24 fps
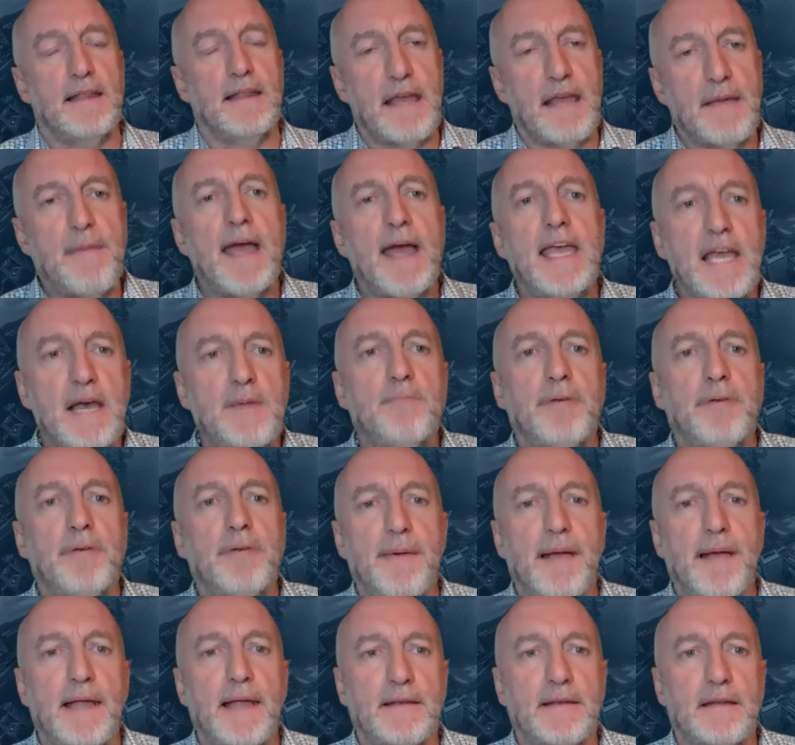They may
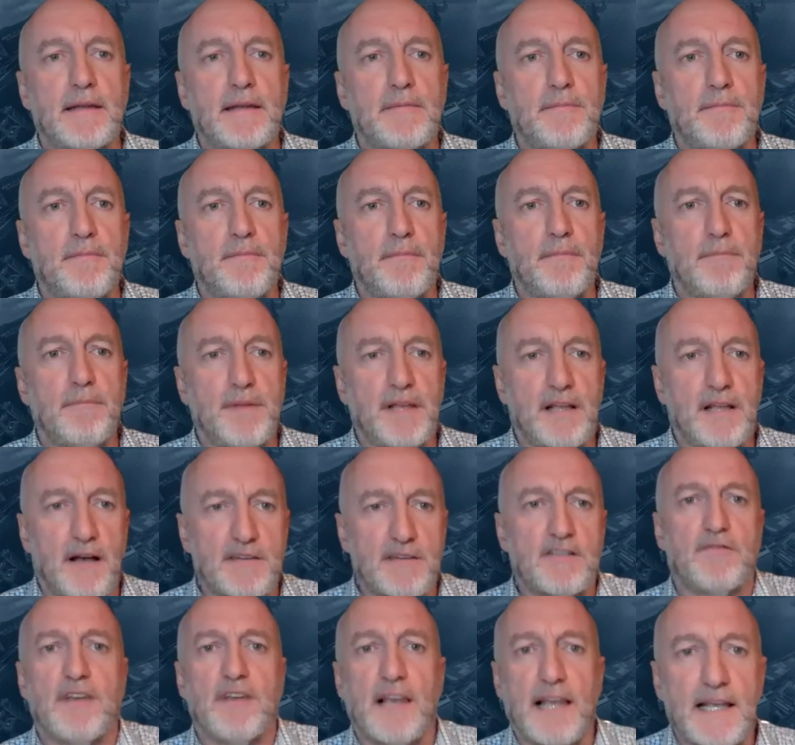implement it
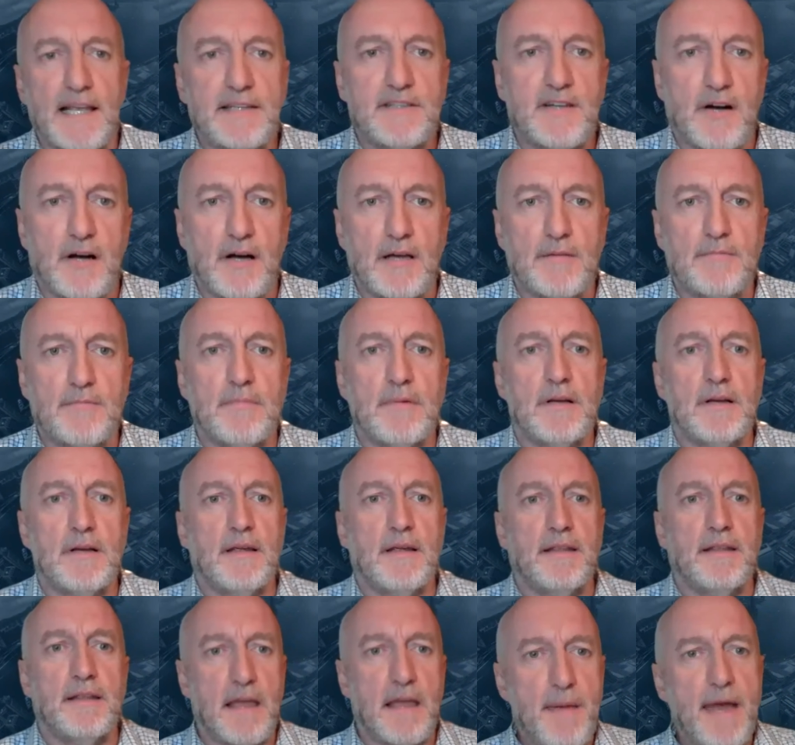because of lead time.
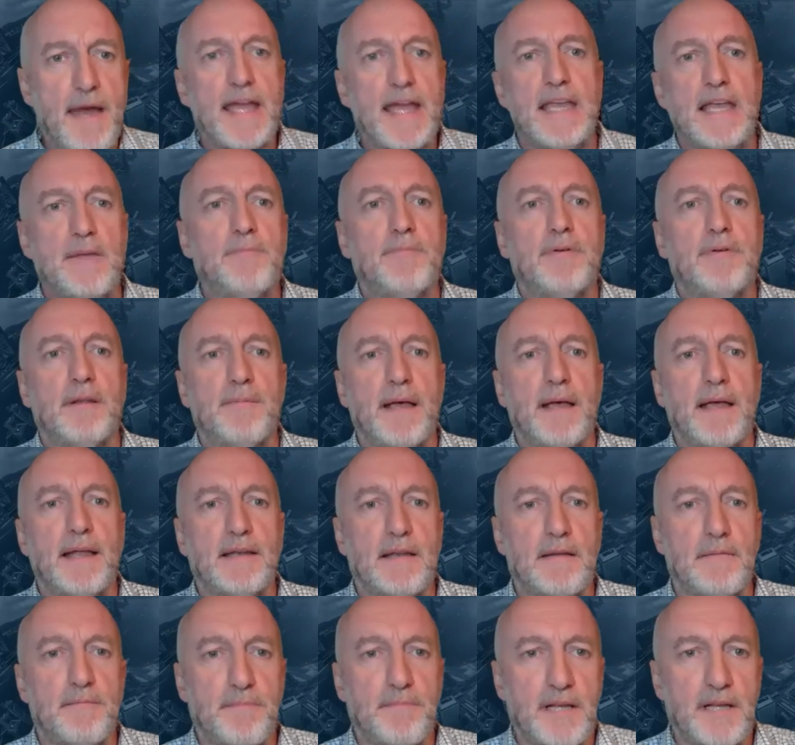They may
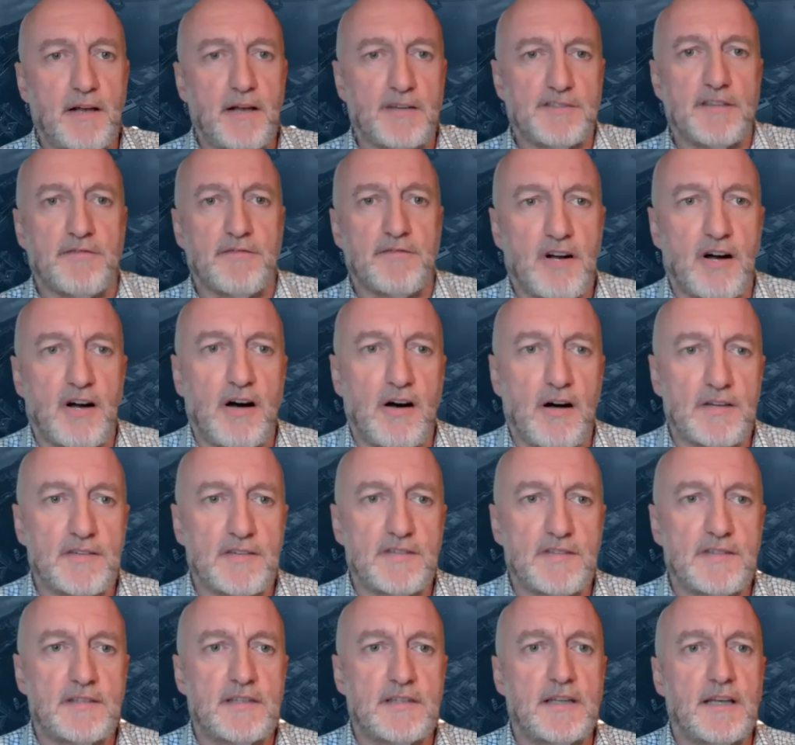implement it because of
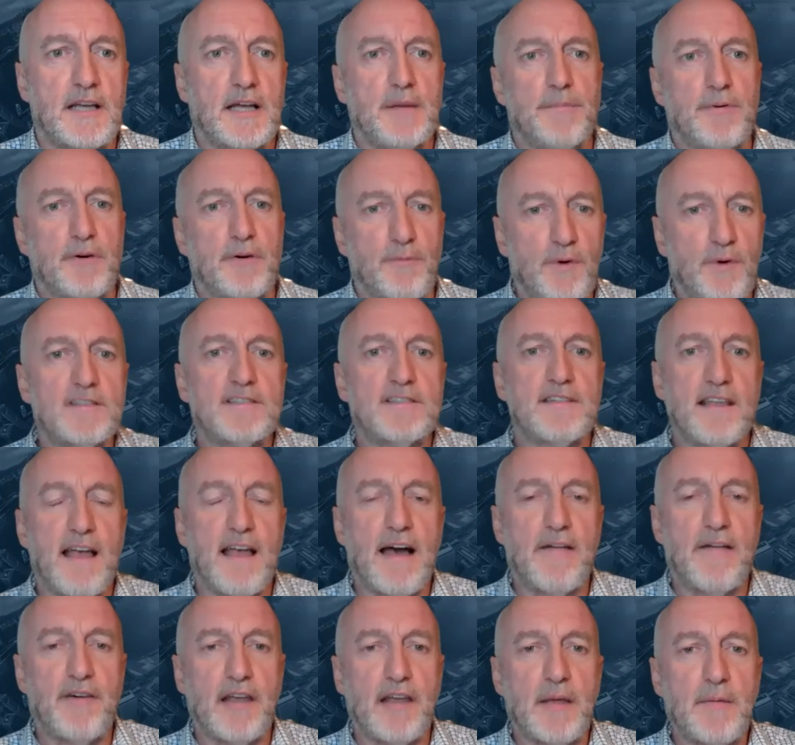cost. But once they
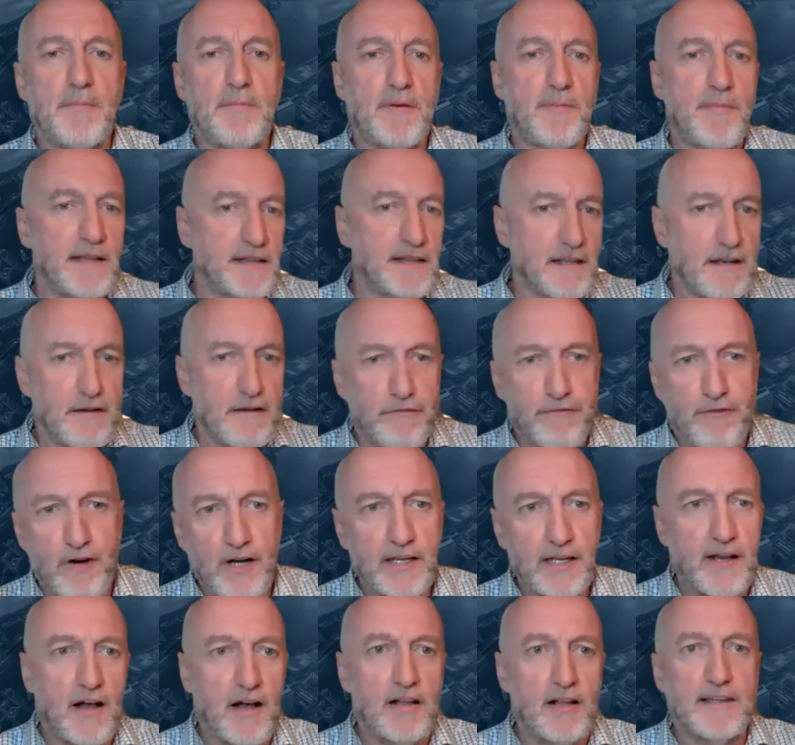have it implemented, they
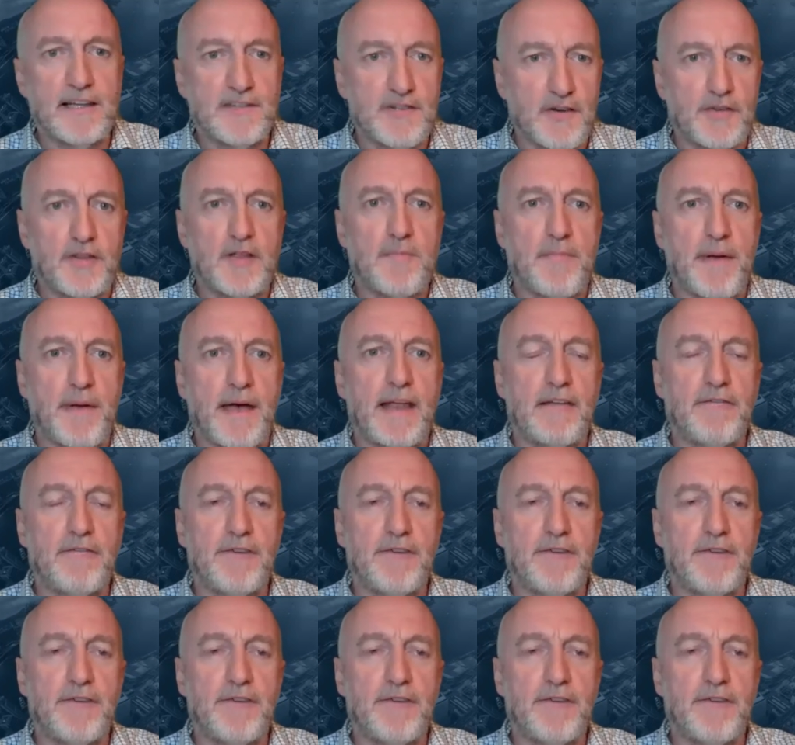find all these other